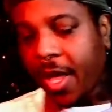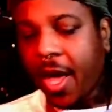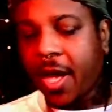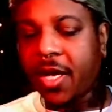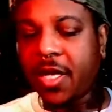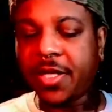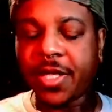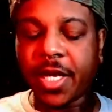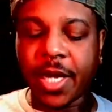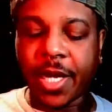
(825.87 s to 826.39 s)
How
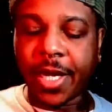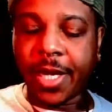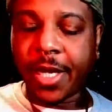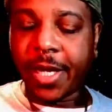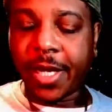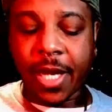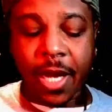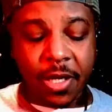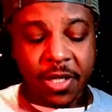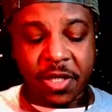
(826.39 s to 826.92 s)
does
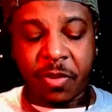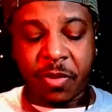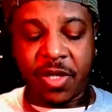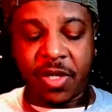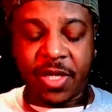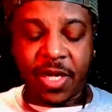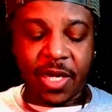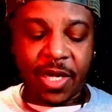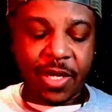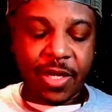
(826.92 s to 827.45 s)
uh how does this
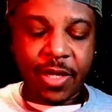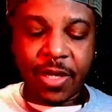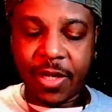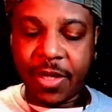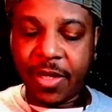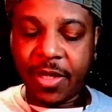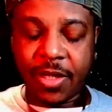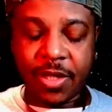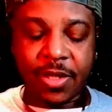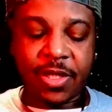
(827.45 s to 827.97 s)
person
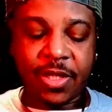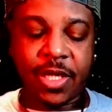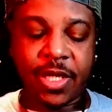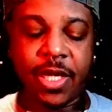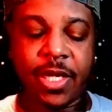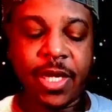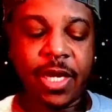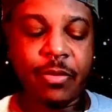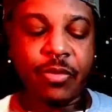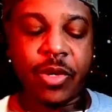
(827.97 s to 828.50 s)

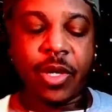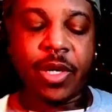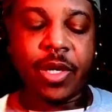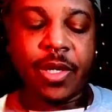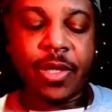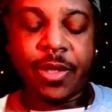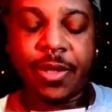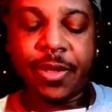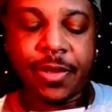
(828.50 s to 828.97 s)
see Libra?